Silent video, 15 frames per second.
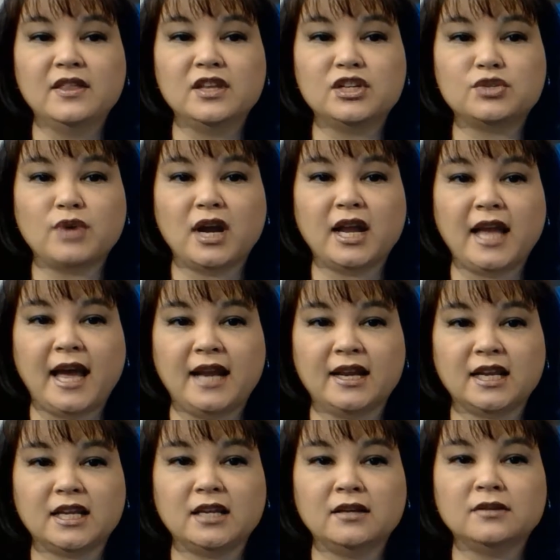The drug
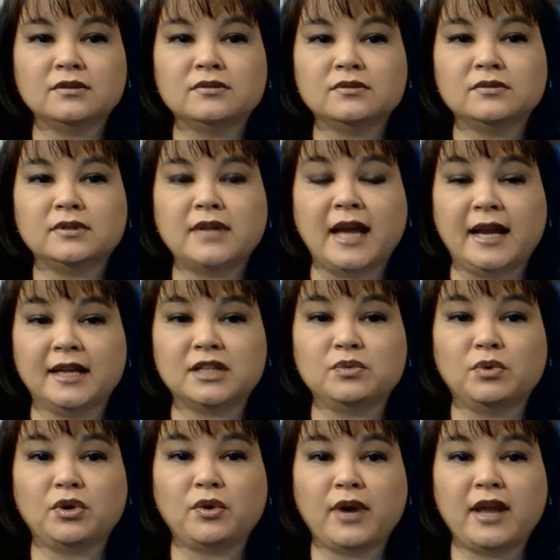addict
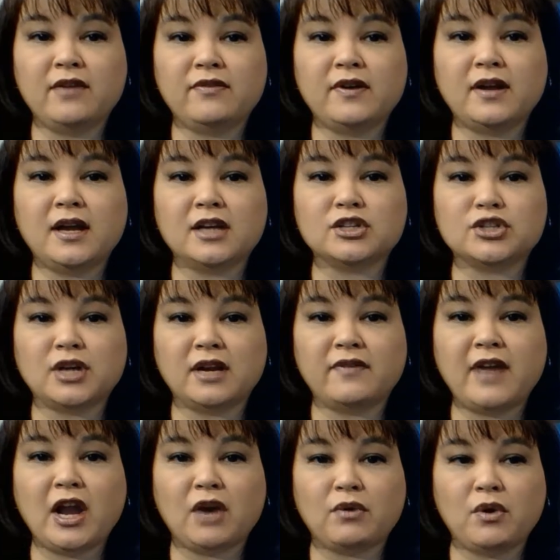will crave a shot of
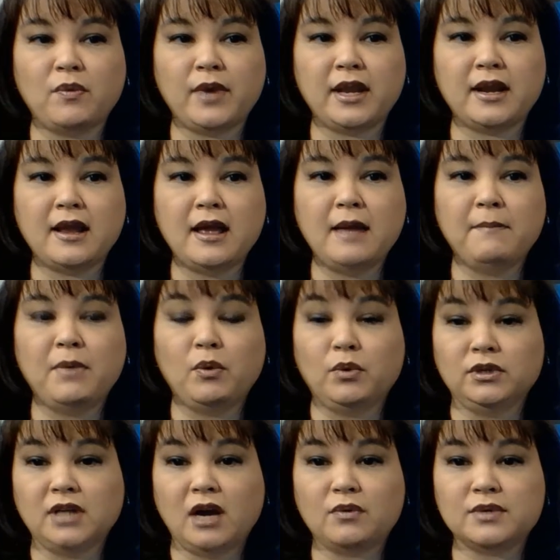heroin, but will
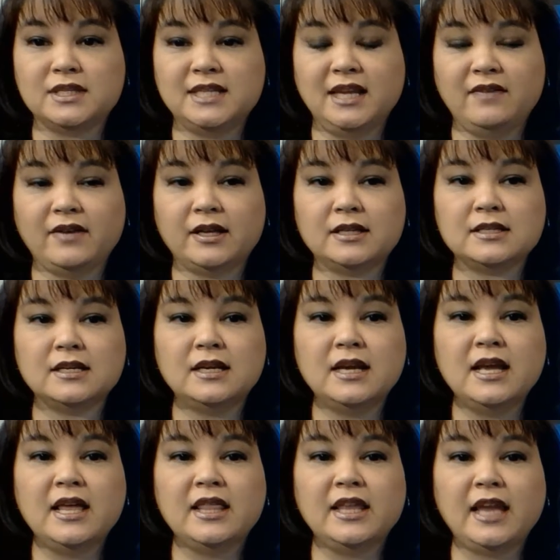not receive it.
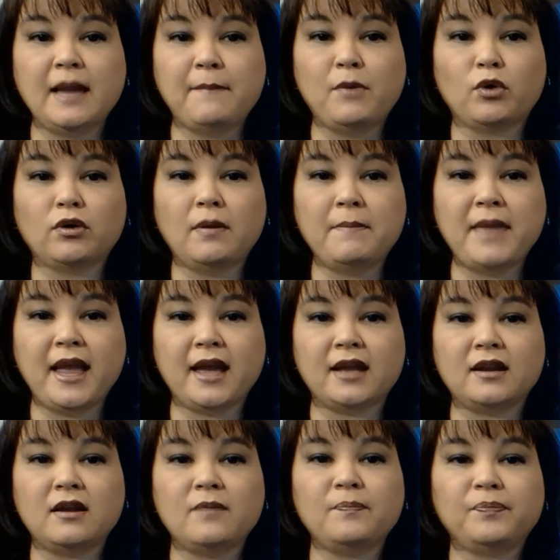The immoral
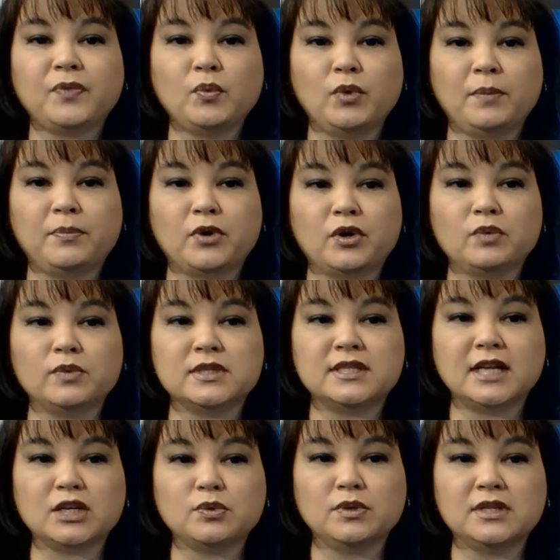man will burn with
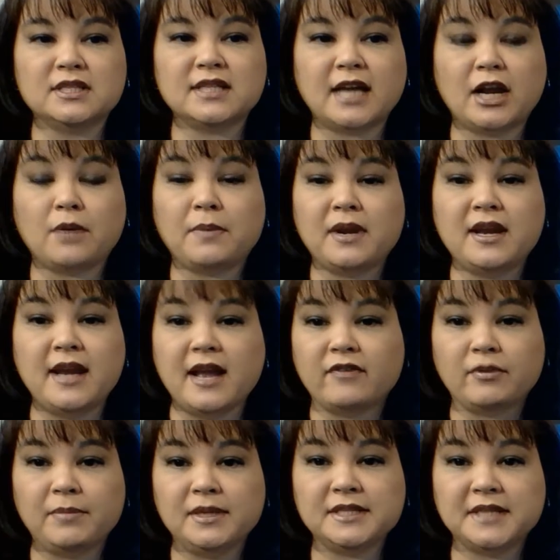sexual desire but
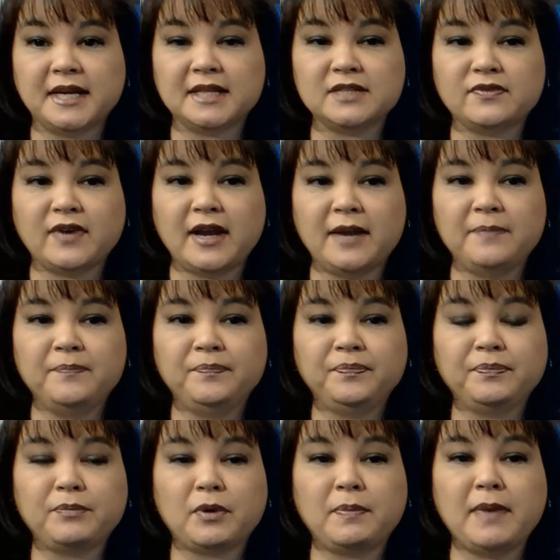never be satisfied.
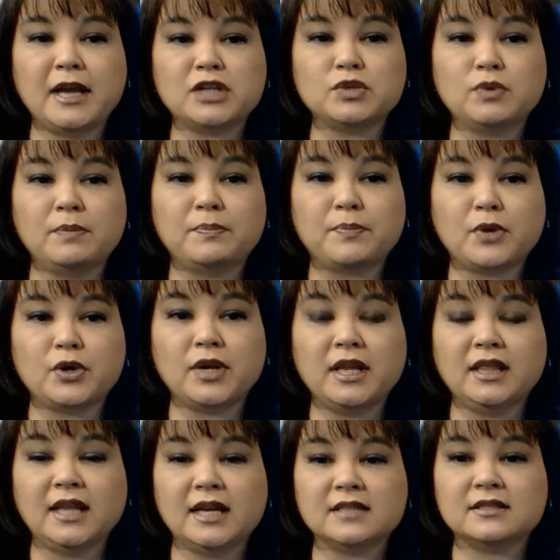Perpetual
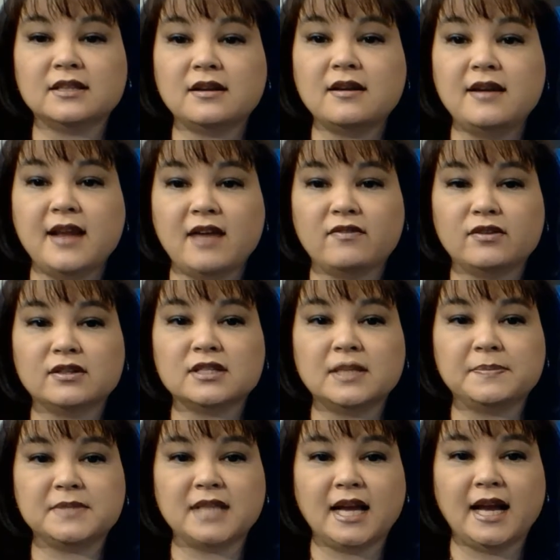burning lusts never
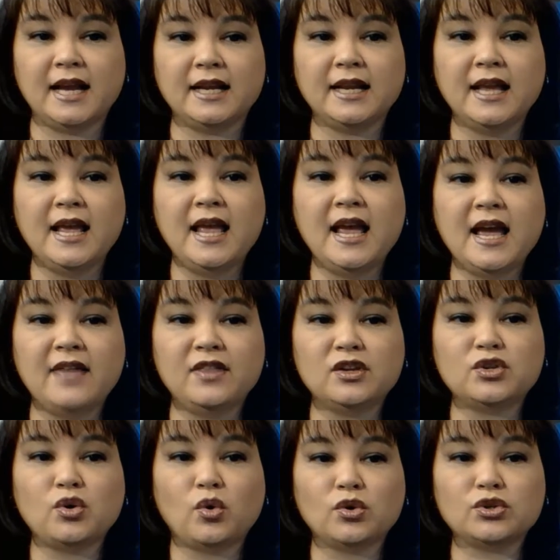subside, and the
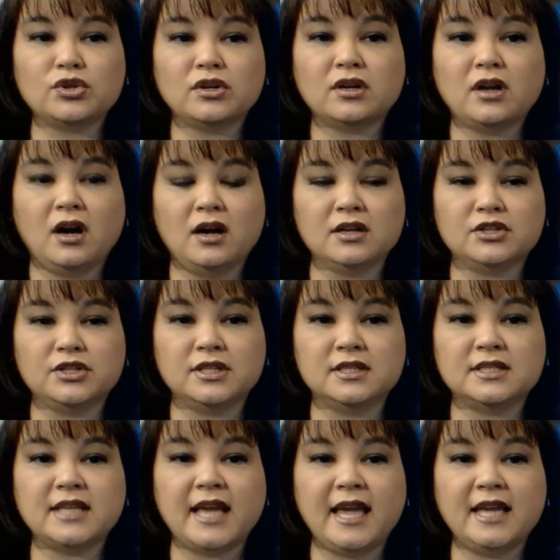tortured
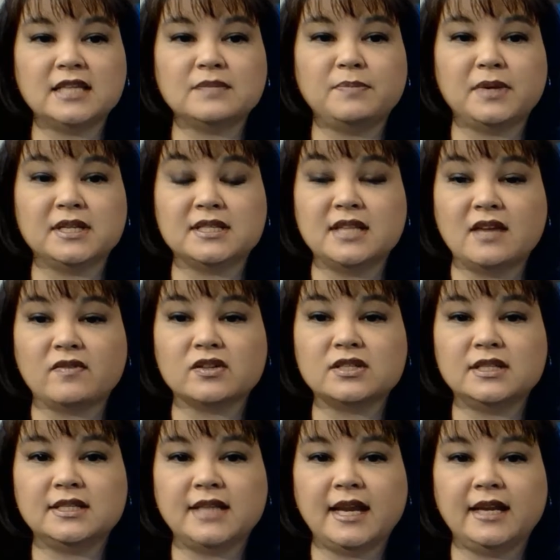conscience aches but is never
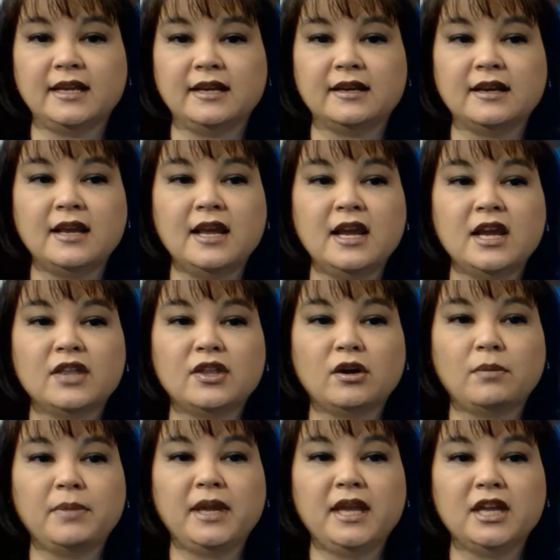sedated. There will
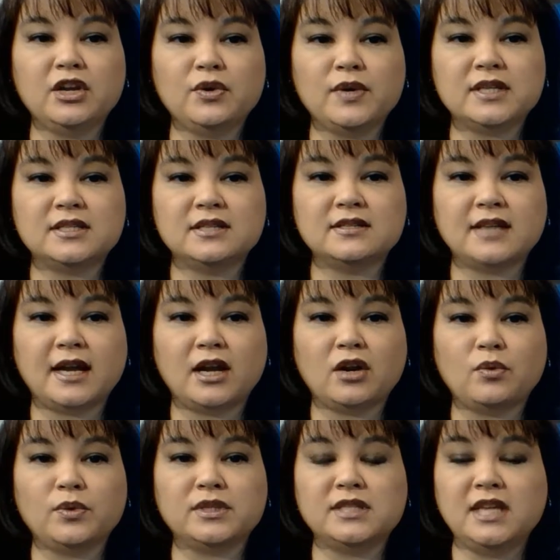be increased desire
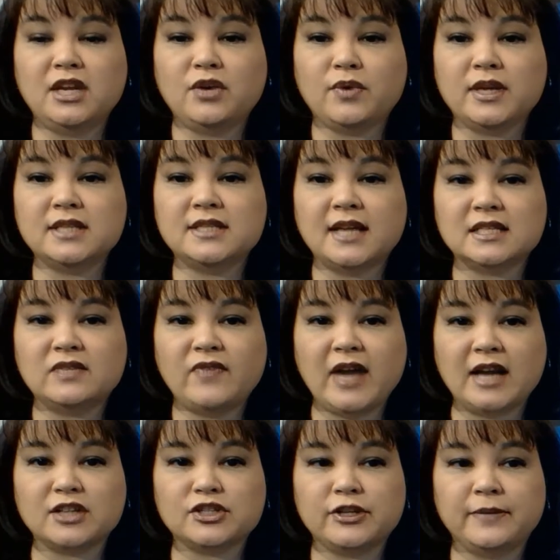with decreased
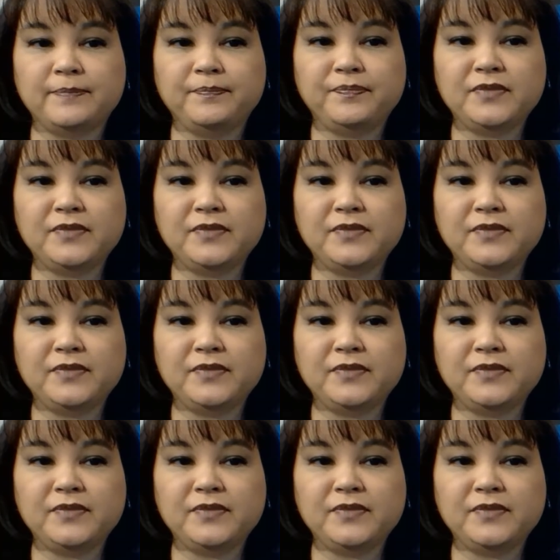satisfaction.